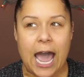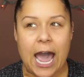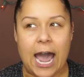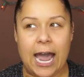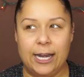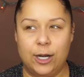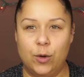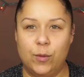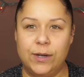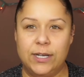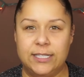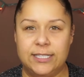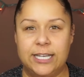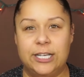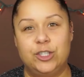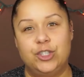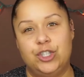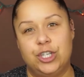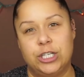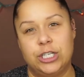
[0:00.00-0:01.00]
I don't wanna
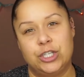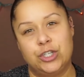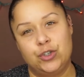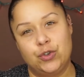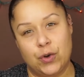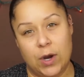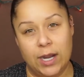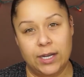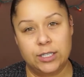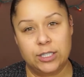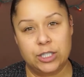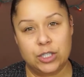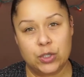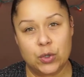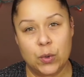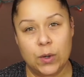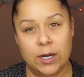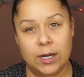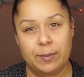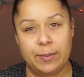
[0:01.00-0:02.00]
say just
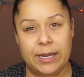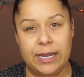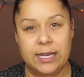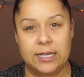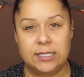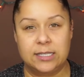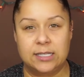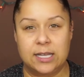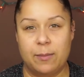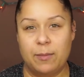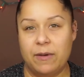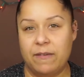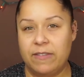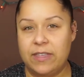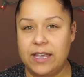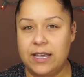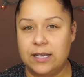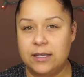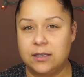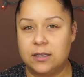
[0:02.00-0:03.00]
drugstore because some of
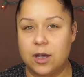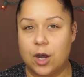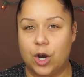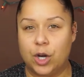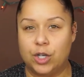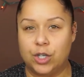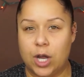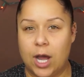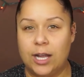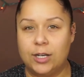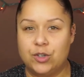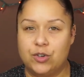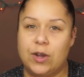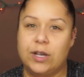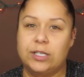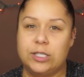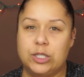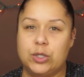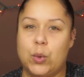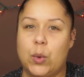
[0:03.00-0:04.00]
these are not
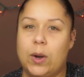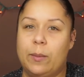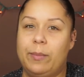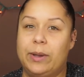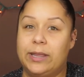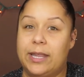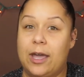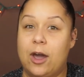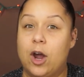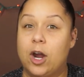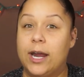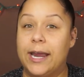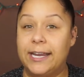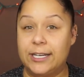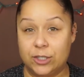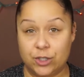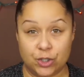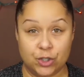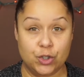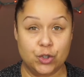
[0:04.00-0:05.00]
drugstore, but they are
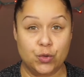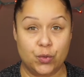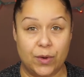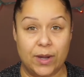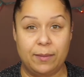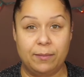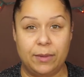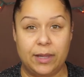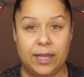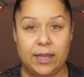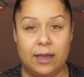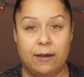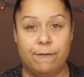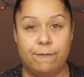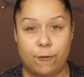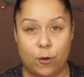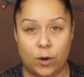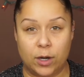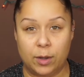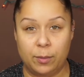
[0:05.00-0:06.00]
extremely
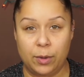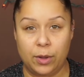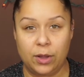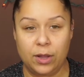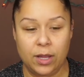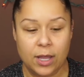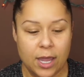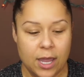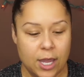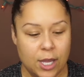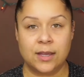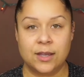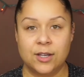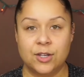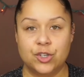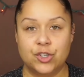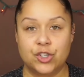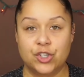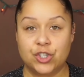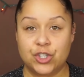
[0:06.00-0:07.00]
affordable.
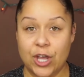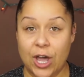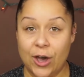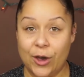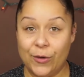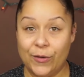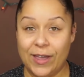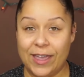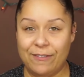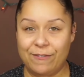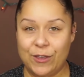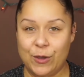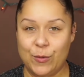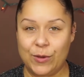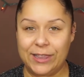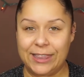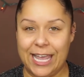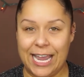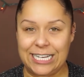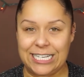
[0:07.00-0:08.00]
So if you
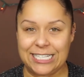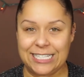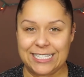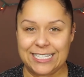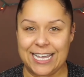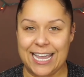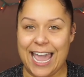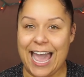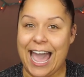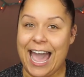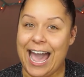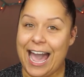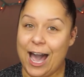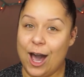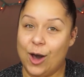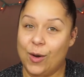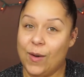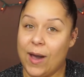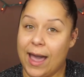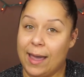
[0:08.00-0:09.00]
would like to see
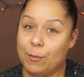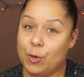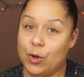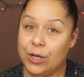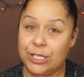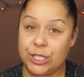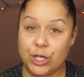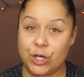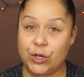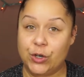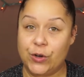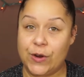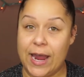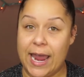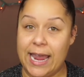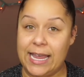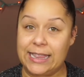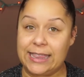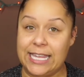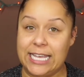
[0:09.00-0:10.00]
how I'm going to
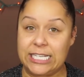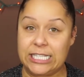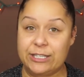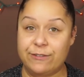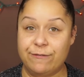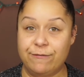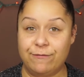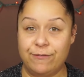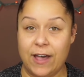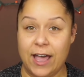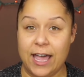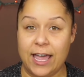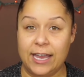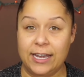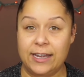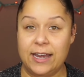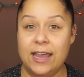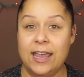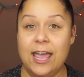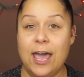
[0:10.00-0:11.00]
create this
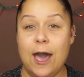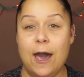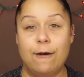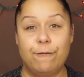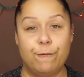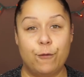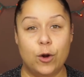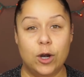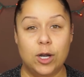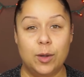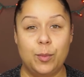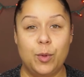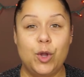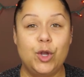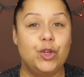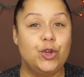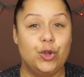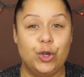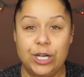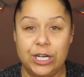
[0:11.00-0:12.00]
fun,
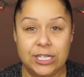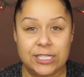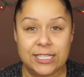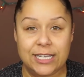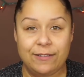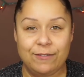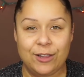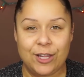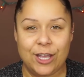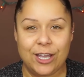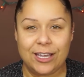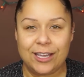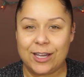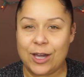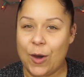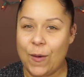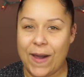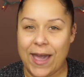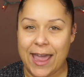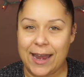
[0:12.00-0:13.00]
affordable New Year's Eve look,
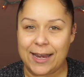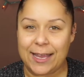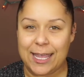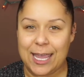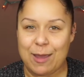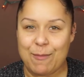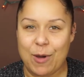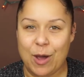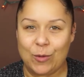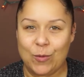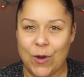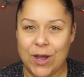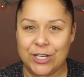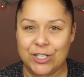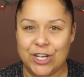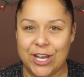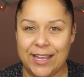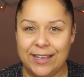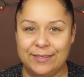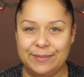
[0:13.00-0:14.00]
go ahead and keep on
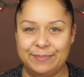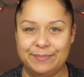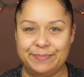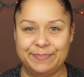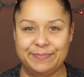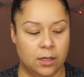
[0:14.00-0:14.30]
watching.